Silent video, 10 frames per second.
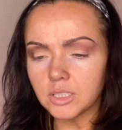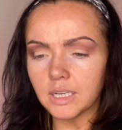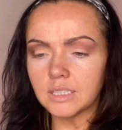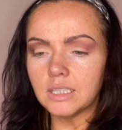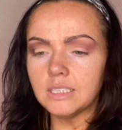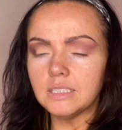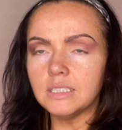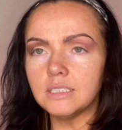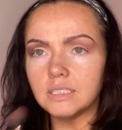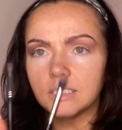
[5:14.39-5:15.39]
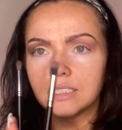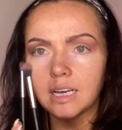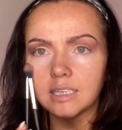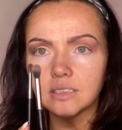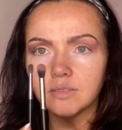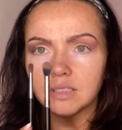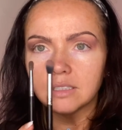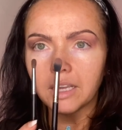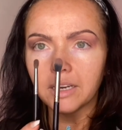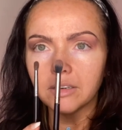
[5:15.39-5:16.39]
like this is the size of a
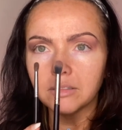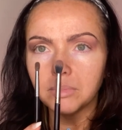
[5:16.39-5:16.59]
standard